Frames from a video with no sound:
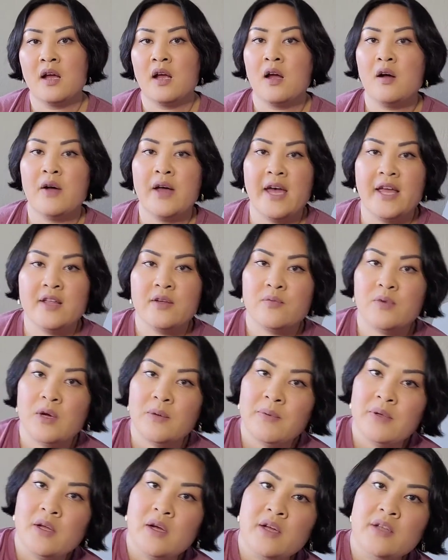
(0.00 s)
go ahead and
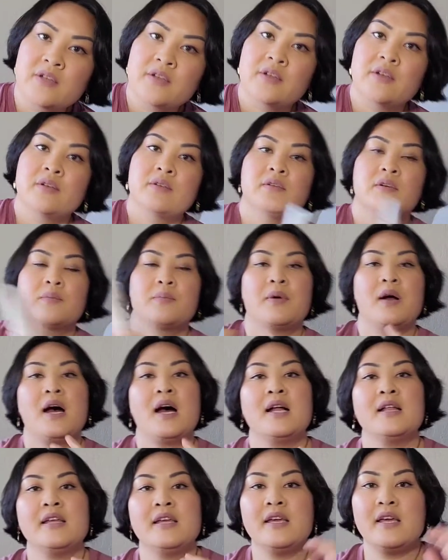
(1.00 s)
rub it on your
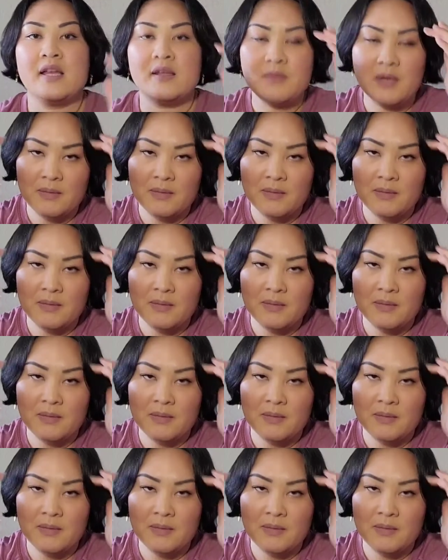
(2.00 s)
body and